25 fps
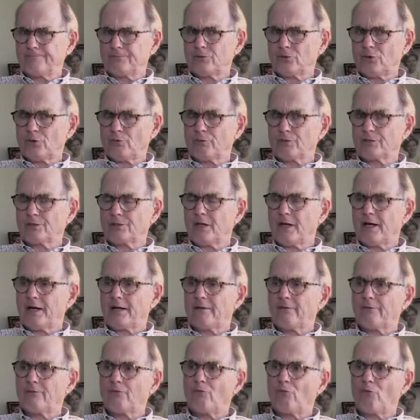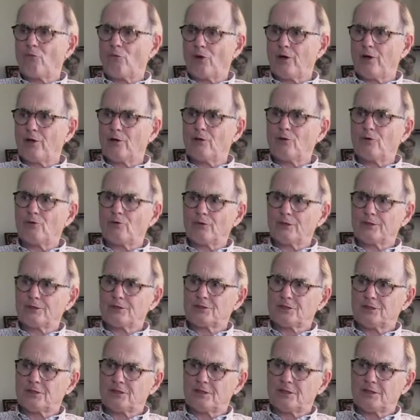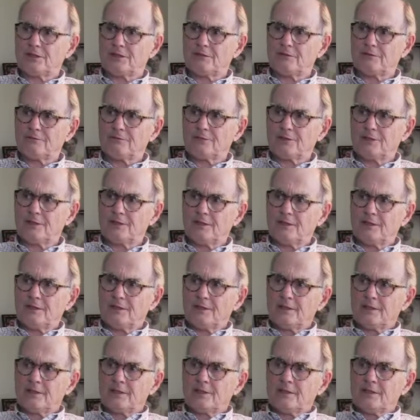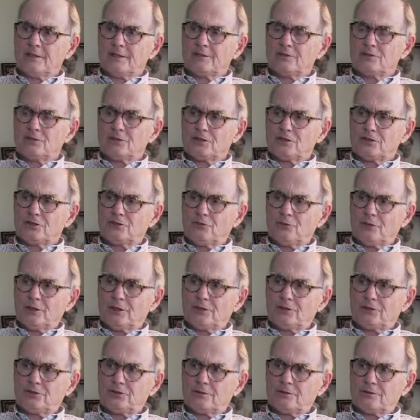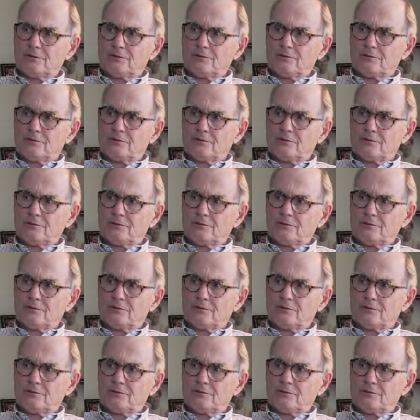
So it was not a well-received situation.